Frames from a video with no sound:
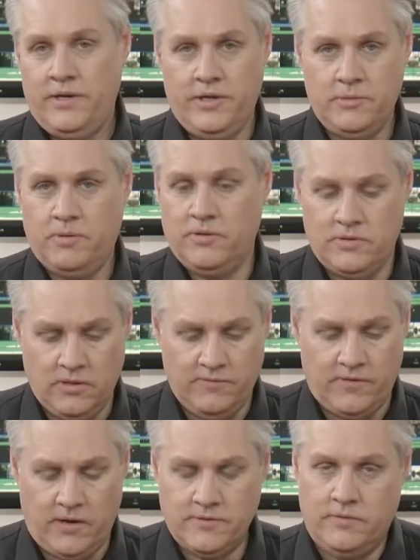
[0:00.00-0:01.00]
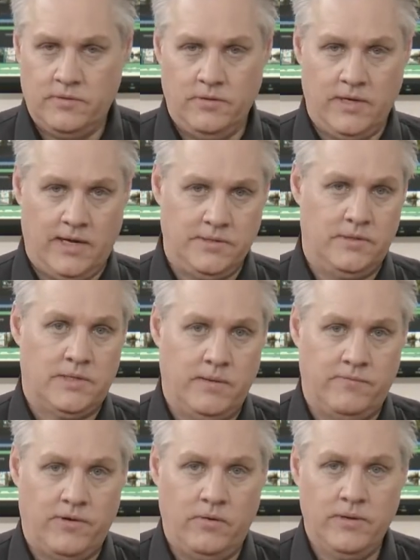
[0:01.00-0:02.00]
You just put the two files and two cards in the same
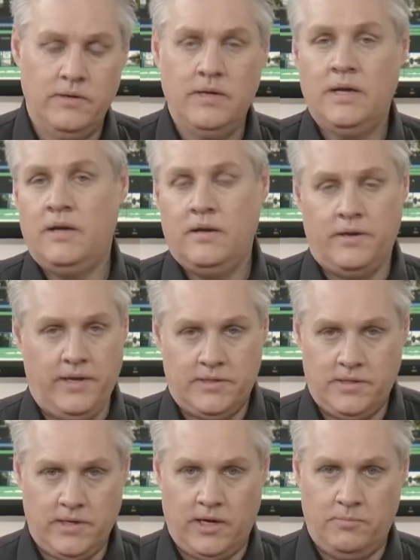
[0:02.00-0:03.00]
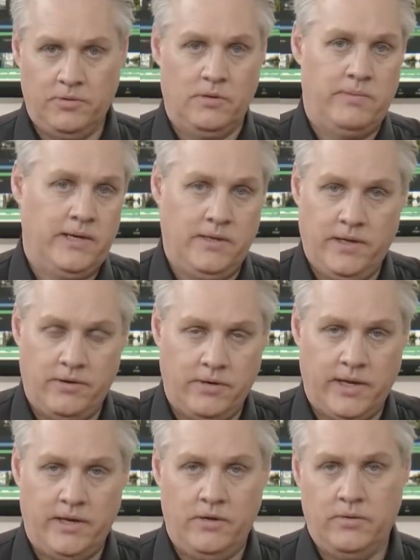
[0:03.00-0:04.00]
folder, and the SDK will put them back together
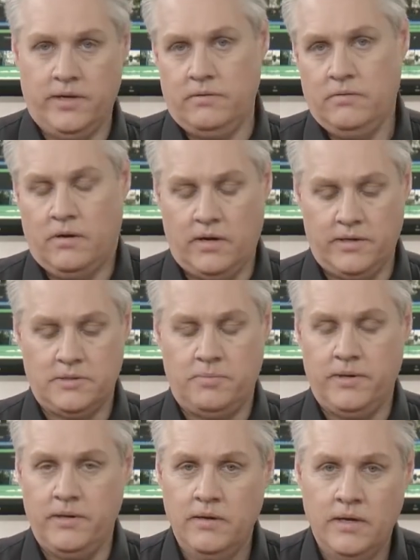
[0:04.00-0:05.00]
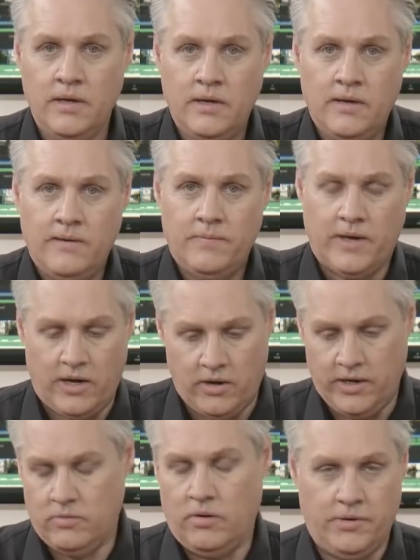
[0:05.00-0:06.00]
again, and you'll get higher speed,
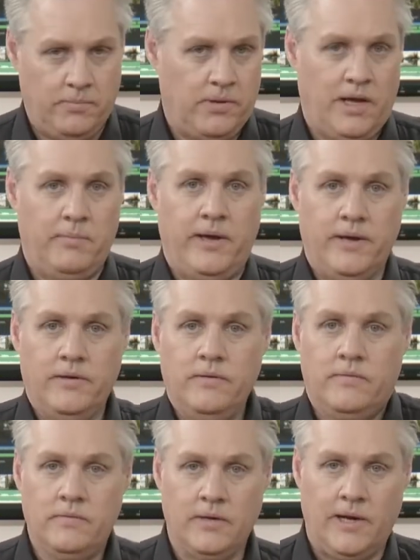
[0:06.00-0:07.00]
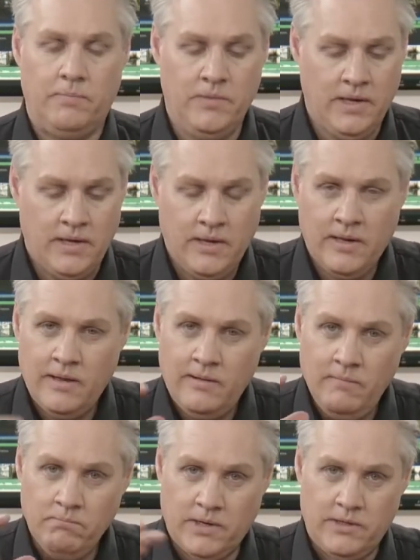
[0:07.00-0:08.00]
higher quality playback.
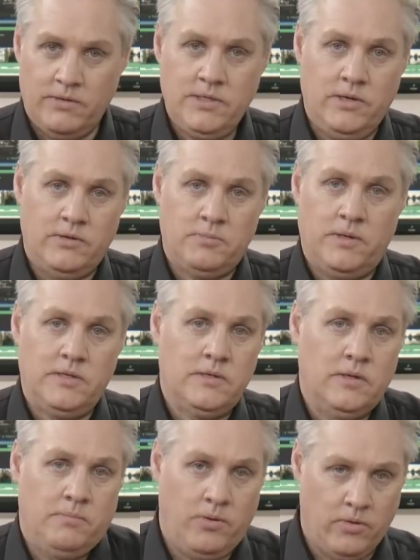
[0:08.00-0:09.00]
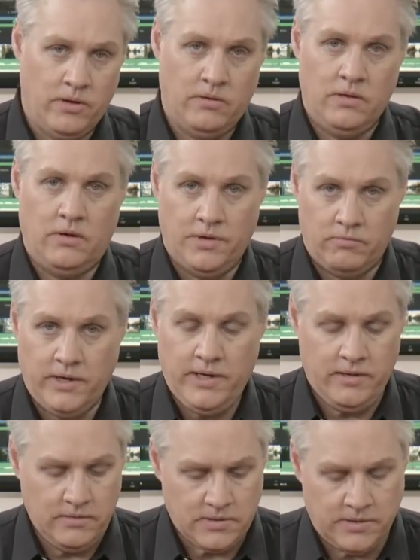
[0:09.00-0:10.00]
But there is a USB-C port on the
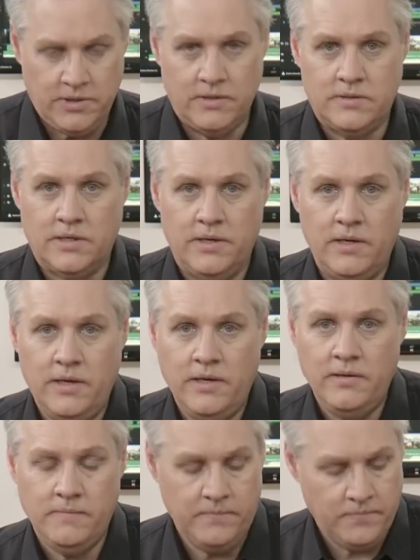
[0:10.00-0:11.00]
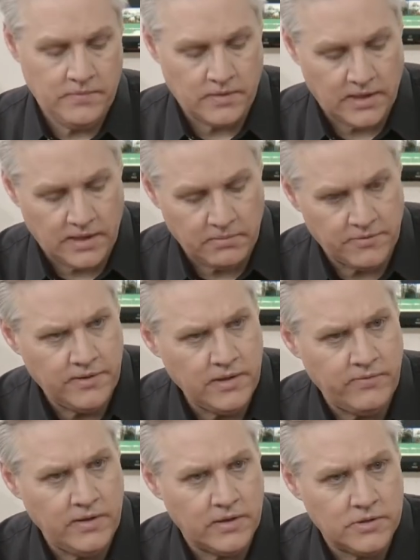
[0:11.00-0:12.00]
rear, so as you can see here, I think
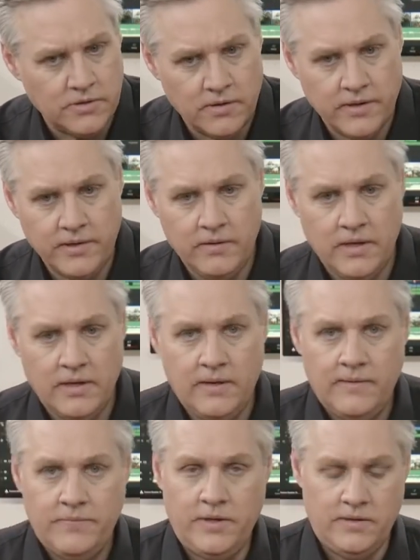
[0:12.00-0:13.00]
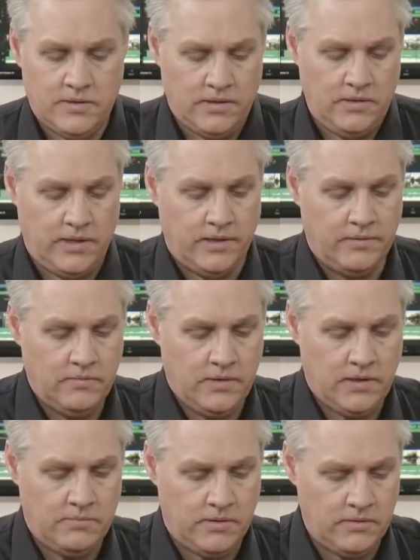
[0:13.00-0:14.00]
if you can get a shot of that, you can see down
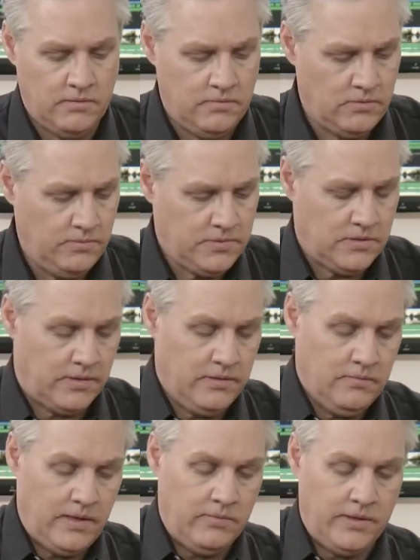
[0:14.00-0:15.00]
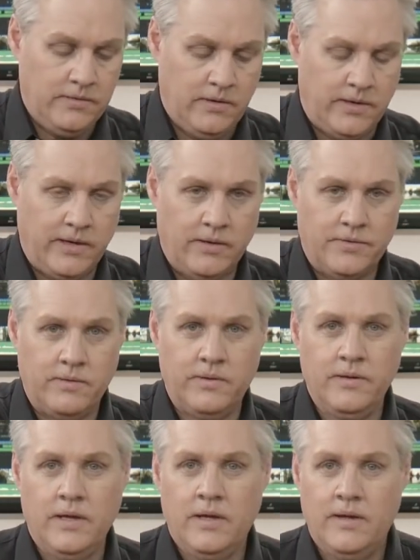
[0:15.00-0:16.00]
there, oops, sorry, that way, got angled that
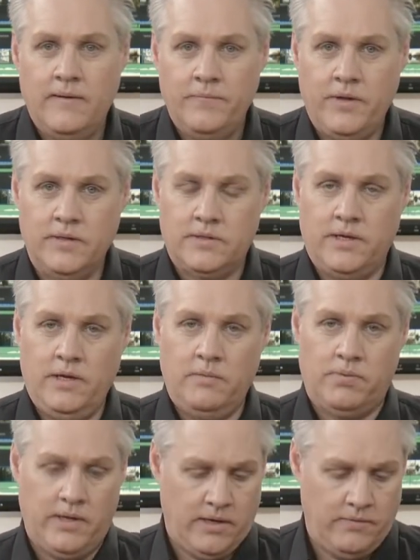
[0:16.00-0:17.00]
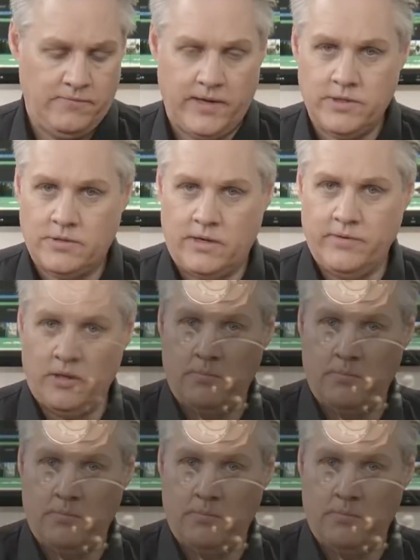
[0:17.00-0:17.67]
way. You can see you can plug a flash drive into